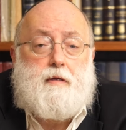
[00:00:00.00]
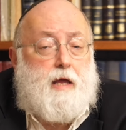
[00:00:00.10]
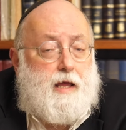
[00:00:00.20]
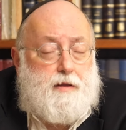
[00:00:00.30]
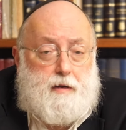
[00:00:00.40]

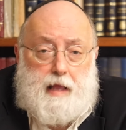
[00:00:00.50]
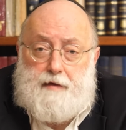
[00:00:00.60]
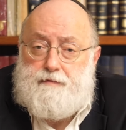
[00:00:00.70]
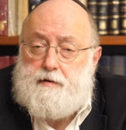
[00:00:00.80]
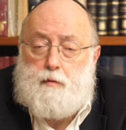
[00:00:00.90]
And their
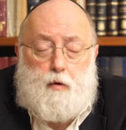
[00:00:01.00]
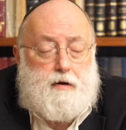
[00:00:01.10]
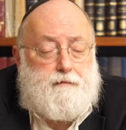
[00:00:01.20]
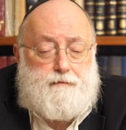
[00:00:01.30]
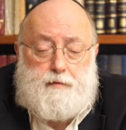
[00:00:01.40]
life is
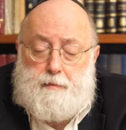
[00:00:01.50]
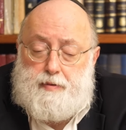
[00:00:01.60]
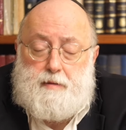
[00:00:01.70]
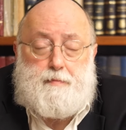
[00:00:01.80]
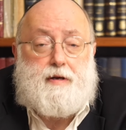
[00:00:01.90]
one of
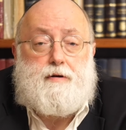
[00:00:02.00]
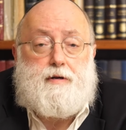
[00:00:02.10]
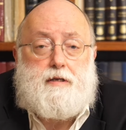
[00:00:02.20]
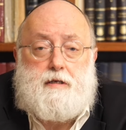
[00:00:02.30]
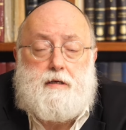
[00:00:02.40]
complete
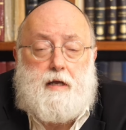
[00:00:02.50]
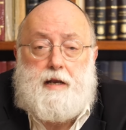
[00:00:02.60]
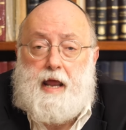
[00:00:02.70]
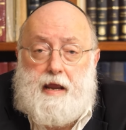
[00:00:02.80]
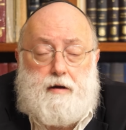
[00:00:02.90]
bitterness
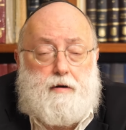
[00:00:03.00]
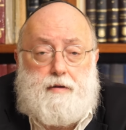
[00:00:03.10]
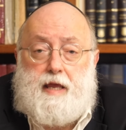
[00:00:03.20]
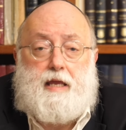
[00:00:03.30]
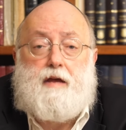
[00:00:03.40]
and anger,
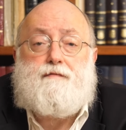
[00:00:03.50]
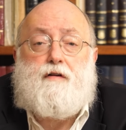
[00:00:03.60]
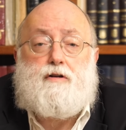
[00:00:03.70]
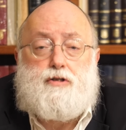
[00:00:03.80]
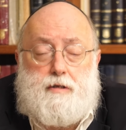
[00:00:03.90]
and they can't
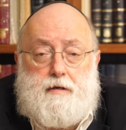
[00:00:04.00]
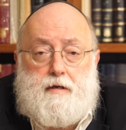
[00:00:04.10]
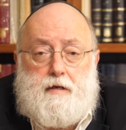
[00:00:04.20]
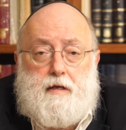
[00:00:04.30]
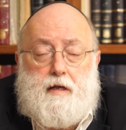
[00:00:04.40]
function.
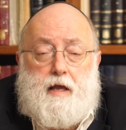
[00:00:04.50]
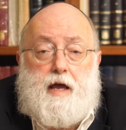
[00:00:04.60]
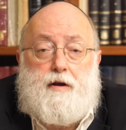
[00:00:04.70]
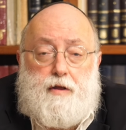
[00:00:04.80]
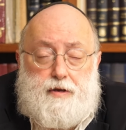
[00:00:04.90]

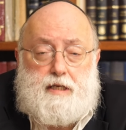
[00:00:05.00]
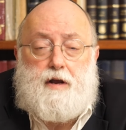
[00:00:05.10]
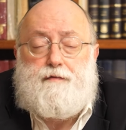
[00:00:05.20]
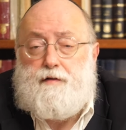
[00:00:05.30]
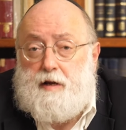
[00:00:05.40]
And others
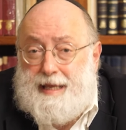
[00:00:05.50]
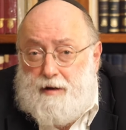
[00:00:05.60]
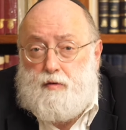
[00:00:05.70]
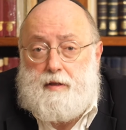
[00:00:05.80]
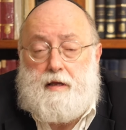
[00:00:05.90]
suffer
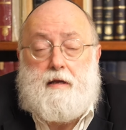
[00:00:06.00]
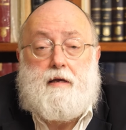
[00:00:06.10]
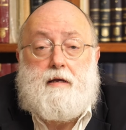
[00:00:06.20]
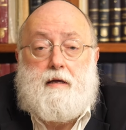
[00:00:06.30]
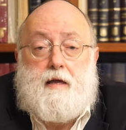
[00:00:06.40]
equally,
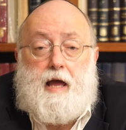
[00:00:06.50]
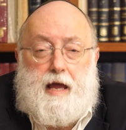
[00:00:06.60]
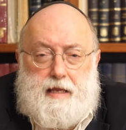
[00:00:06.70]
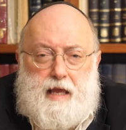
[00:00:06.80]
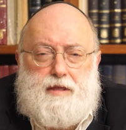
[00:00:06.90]

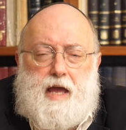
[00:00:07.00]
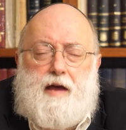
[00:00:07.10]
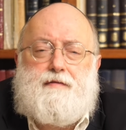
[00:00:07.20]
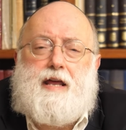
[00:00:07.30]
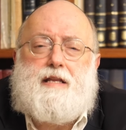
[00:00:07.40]
and yet they
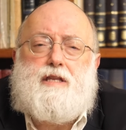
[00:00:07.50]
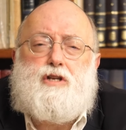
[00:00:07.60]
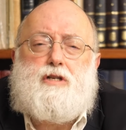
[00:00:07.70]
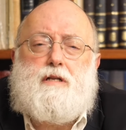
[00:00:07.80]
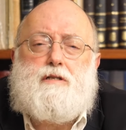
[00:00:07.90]
have that
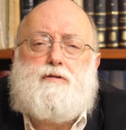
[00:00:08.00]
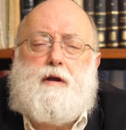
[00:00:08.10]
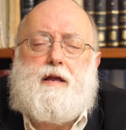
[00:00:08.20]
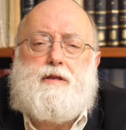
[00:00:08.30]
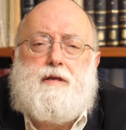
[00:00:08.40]
additional
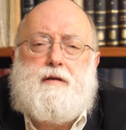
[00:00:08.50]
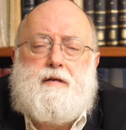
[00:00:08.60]
strength.